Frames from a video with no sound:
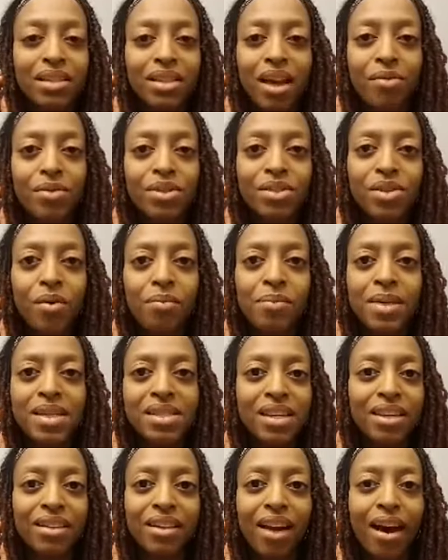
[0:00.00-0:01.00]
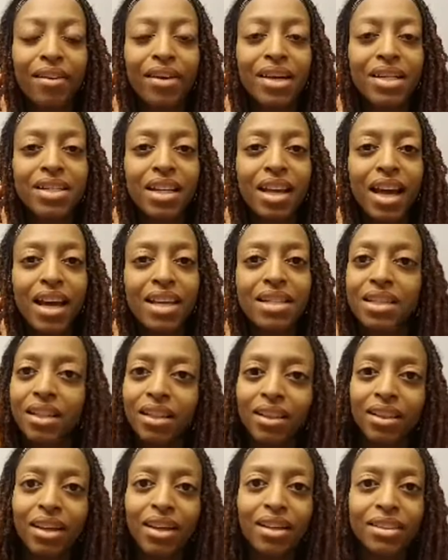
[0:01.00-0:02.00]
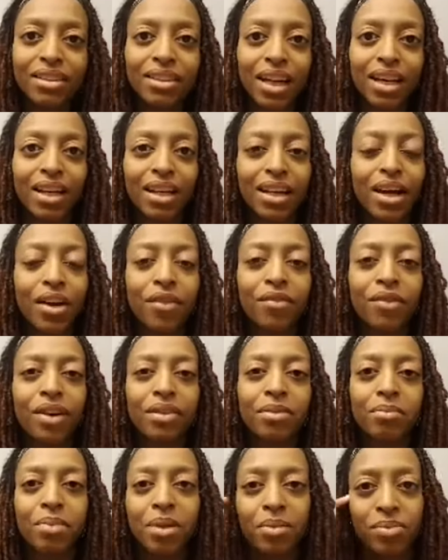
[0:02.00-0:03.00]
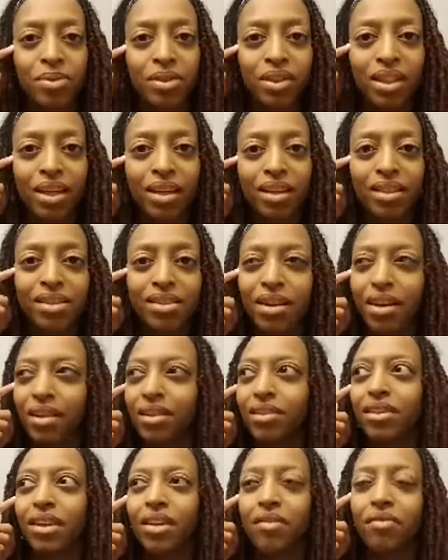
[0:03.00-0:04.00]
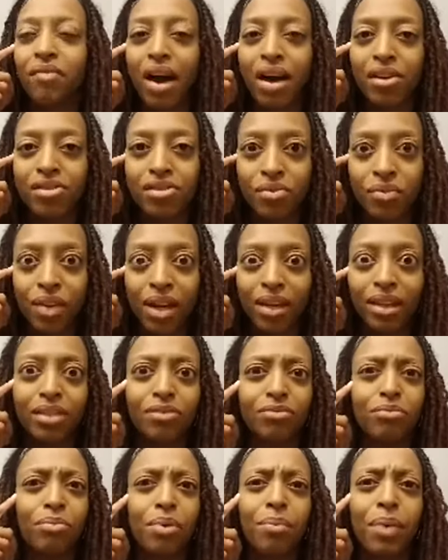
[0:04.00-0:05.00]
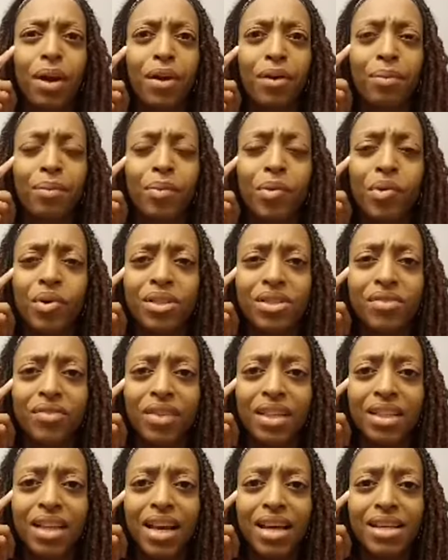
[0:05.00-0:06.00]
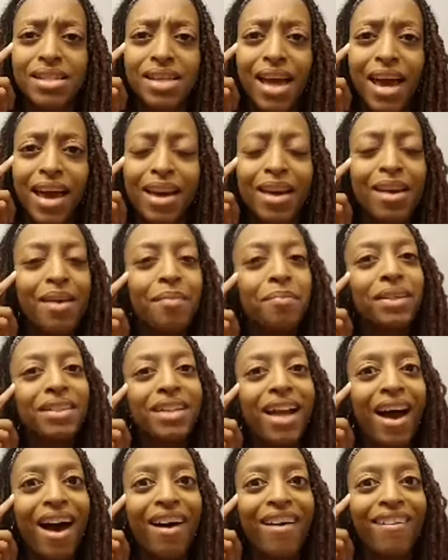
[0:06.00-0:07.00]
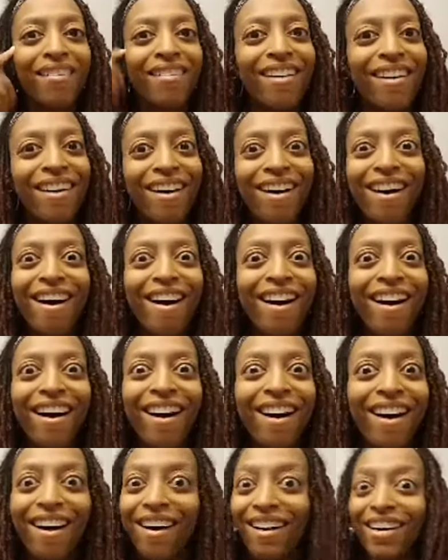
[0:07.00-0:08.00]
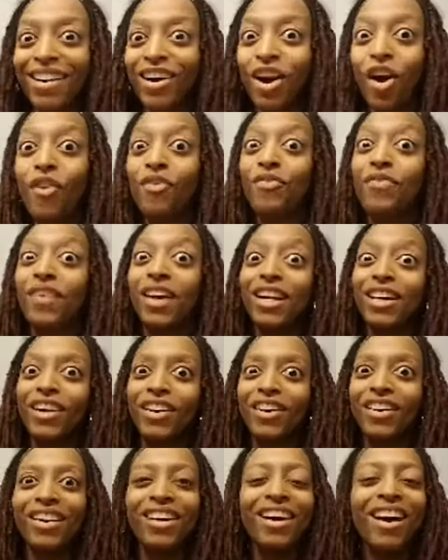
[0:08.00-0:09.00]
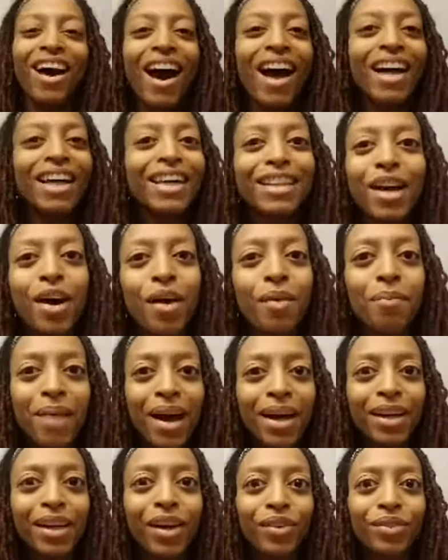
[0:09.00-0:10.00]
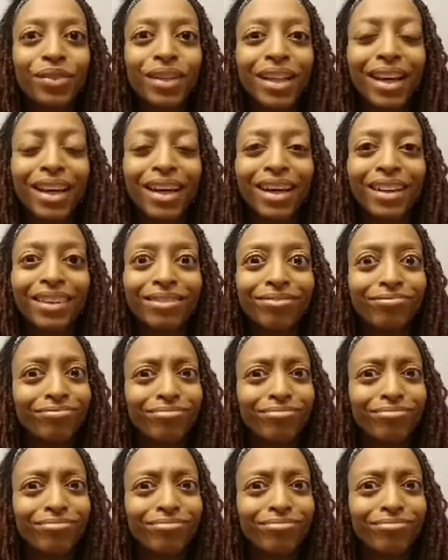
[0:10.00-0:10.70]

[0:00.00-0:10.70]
I was so busy in higher education, taking care of other people's kids, getting their files ready, preparing reports for the next day. But now, go figure, I can help my own kid.